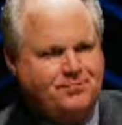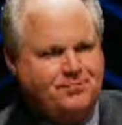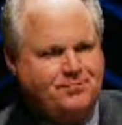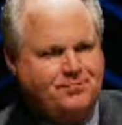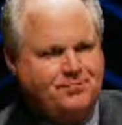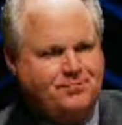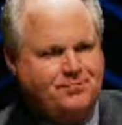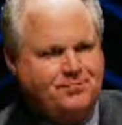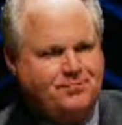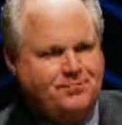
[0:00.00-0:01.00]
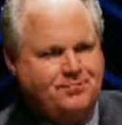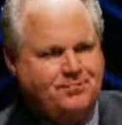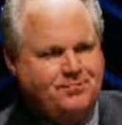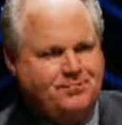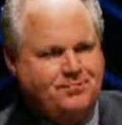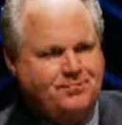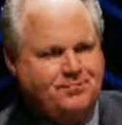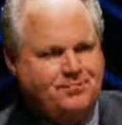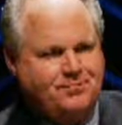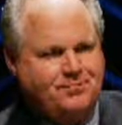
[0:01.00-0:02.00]

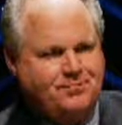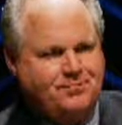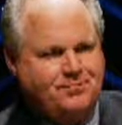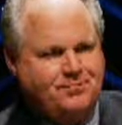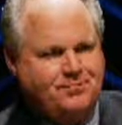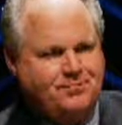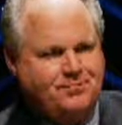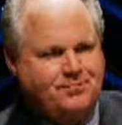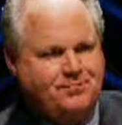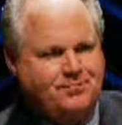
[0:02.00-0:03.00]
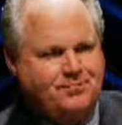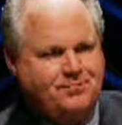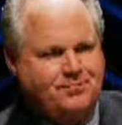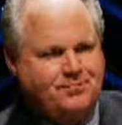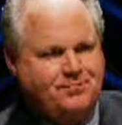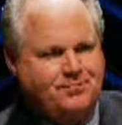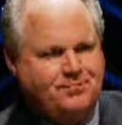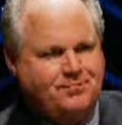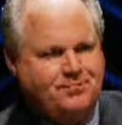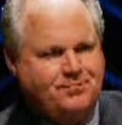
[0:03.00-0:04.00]

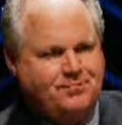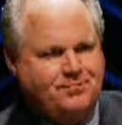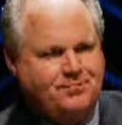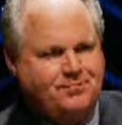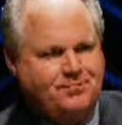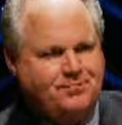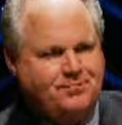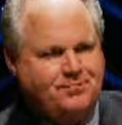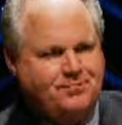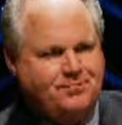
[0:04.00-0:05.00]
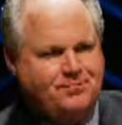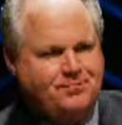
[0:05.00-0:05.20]
This is a still picture; no speech is visible.